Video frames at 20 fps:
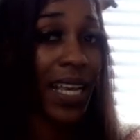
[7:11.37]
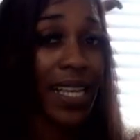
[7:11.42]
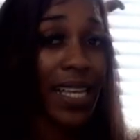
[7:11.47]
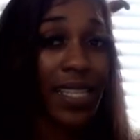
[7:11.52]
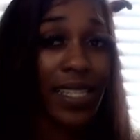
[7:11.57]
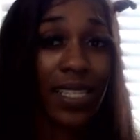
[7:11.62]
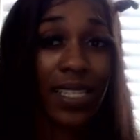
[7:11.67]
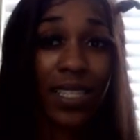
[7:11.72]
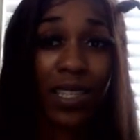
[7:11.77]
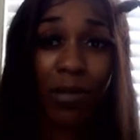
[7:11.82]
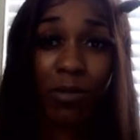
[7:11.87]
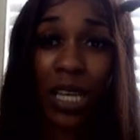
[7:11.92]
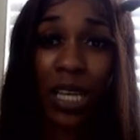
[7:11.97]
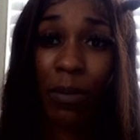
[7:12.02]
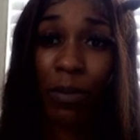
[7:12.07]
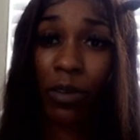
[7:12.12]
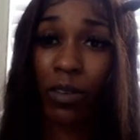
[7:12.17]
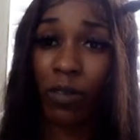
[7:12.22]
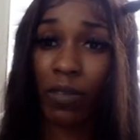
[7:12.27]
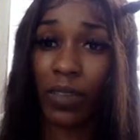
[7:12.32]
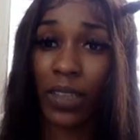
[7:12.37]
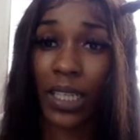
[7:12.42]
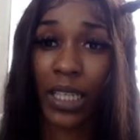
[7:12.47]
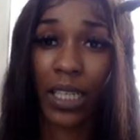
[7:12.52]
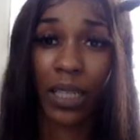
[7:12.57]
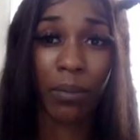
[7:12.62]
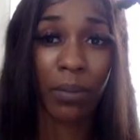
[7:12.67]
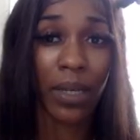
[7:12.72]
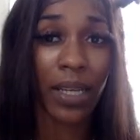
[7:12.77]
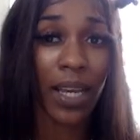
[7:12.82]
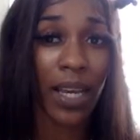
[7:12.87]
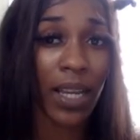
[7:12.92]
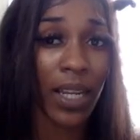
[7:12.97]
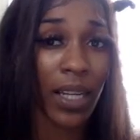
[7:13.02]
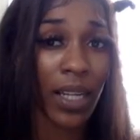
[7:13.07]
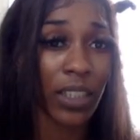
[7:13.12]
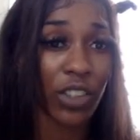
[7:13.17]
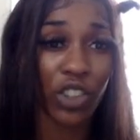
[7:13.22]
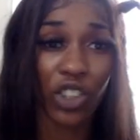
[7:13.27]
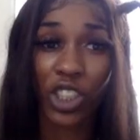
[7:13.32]
is this some type of
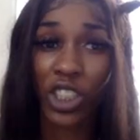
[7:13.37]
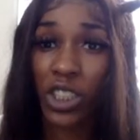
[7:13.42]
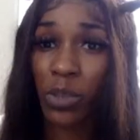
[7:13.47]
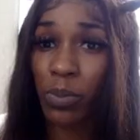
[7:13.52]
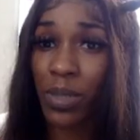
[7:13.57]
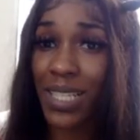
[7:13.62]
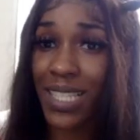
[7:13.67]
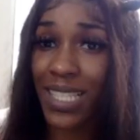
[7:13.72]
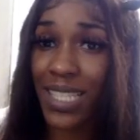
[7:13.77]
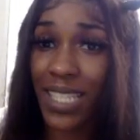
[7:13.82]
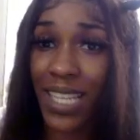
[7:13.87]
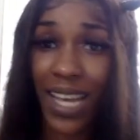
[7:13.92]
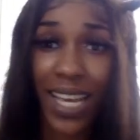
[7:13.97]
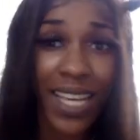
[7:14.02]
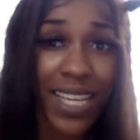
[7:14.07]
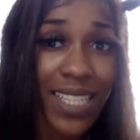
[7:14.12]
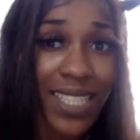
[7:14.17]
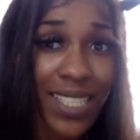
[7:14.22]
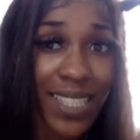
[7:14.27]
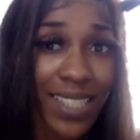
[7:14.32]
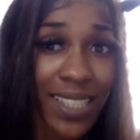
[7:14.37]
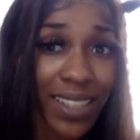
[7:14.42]
demon? She's possessed?